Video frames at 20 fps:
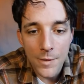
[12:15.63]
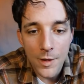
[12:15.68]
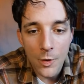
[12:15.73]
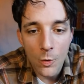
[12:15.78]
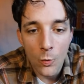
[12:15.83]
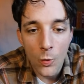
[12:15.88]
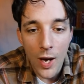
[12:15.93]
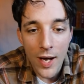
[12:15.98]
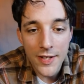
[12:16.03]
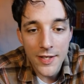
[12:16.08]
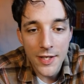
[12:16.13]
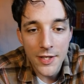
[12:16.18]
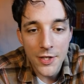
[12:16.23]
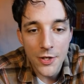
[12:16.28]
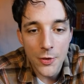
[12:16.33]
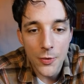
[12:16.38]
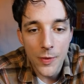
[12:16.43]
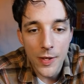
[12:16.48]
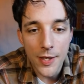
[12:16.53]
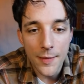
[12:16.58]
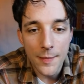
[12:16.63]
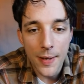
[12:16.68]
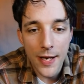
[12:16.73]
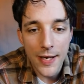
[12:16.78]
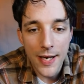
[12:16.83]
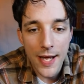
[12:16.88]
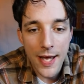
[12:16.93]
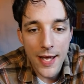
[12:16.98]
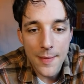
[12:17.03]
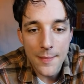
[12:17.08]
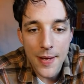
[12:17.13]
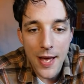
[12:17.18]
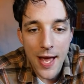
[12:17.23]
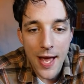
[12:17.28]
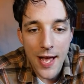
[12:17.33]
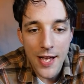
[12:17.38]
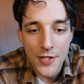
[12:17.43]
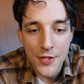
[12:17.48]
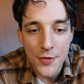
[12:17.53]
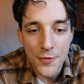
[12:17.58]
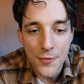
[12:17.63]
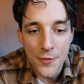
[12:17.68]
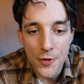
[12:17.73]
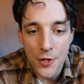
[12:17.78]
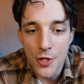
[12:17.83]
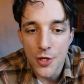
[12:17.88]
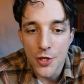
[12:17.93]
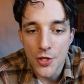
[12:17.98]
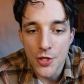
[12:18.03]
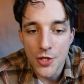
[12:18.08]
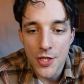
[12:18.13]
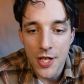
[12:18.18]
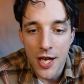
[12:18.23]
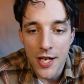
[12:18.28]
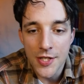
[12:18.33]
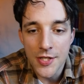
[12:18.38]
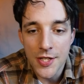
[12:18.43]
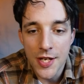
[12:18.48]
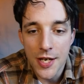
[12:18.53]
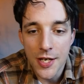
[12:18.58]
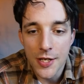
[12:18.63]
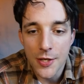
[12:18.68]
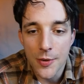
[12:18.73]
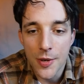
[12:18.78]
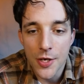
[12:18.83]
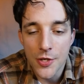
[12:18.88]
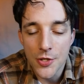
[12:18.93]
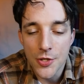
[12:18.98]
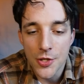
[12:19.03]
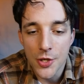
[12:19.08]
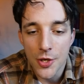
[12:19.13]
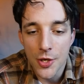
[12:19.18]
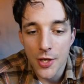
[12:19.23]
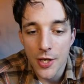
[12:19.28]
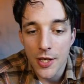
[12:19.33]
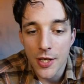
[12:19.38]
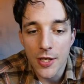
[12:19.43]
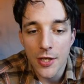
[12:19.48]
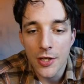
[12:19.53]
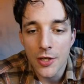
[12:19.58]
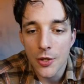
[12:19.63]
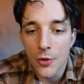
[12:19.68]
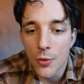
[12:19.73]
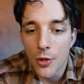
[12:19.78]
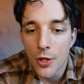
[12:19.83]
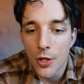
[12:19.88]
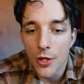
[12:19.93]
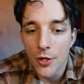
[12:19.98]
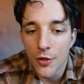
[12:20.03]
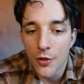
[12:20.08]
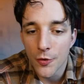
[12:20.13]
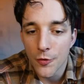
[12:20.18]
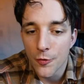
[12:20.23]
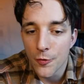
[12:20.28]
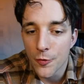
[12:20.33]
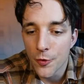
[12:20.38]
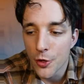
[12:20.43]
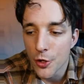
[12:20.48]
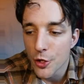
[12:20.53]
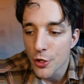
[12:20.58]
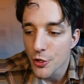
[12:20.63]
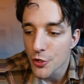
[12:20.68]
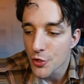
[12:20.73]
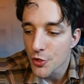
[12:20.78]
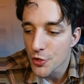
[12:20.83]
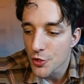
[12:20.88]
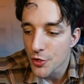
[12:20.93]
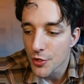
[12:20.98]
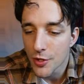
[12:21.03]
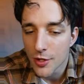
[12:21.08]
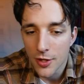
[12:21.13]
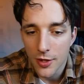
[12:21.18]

Why didn't you read my name as first? I said it was sorry. You weren't first.